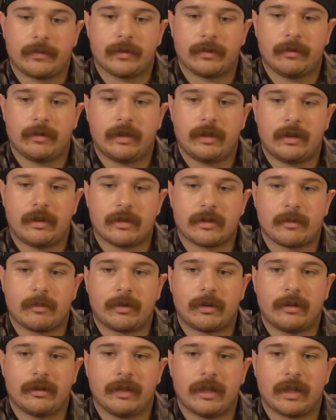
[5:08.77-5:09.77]
Really awesome
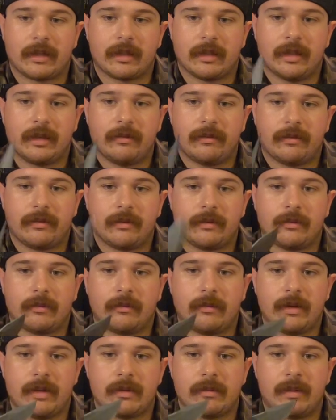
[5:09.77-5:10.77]
little neck knife.
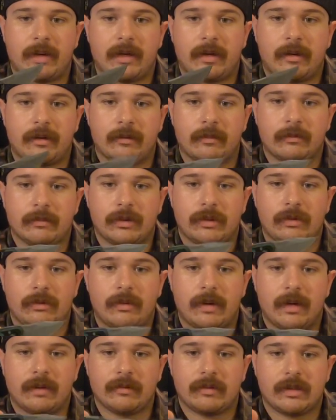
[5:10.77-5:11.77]
Weighs about
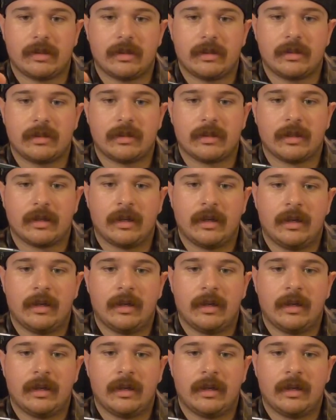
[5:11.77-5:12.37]
2 ounces.